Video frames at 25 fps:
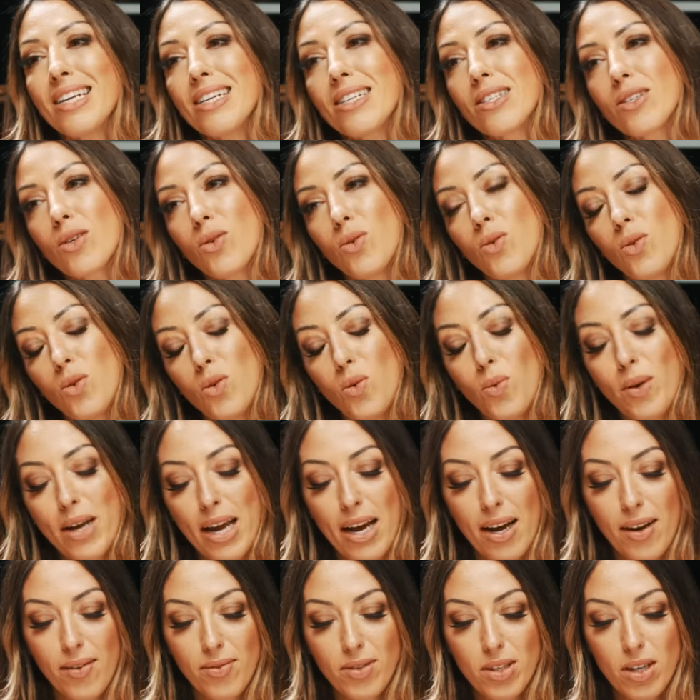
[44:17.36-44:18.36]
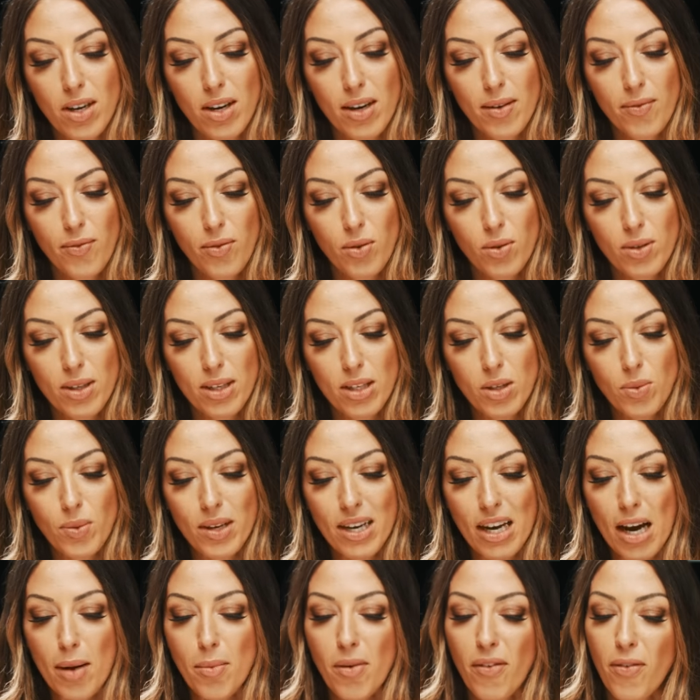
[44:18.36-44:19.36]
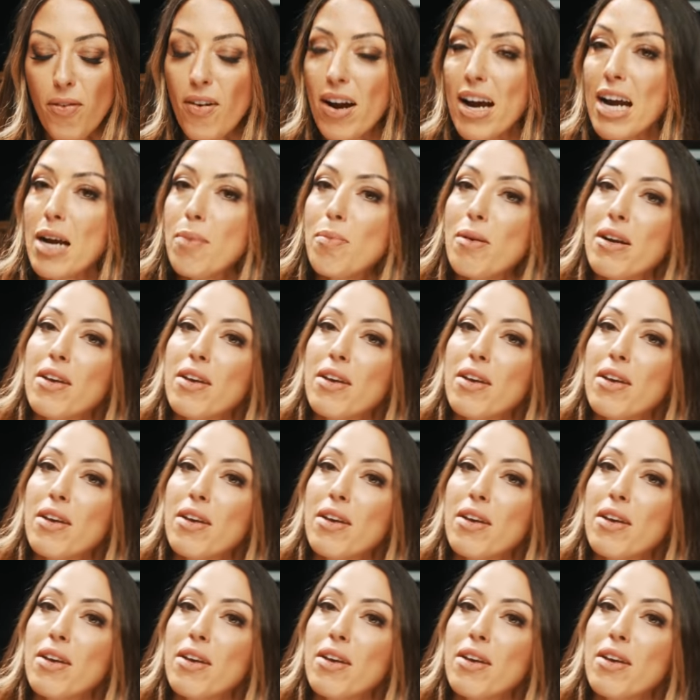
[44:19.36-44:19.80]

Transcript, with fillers: is all we have time for this week, I'm afraid.